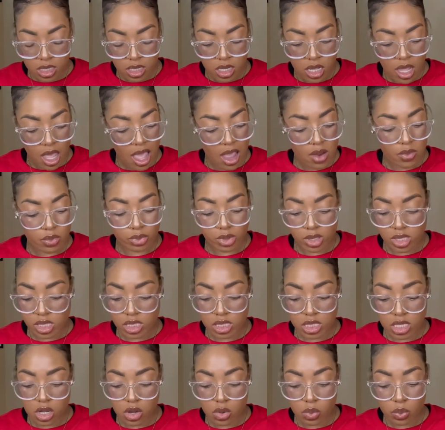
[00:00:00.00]
I really
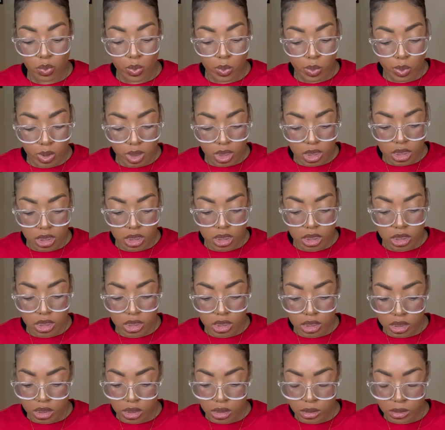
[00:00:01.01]
don't want
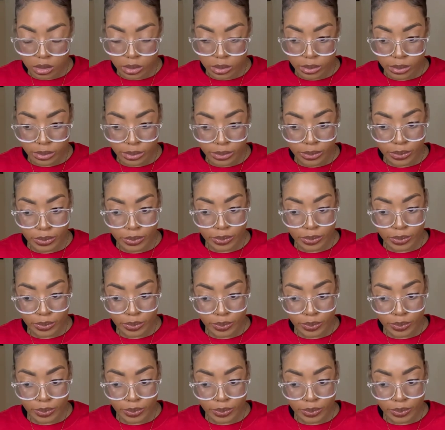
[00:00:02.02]
to.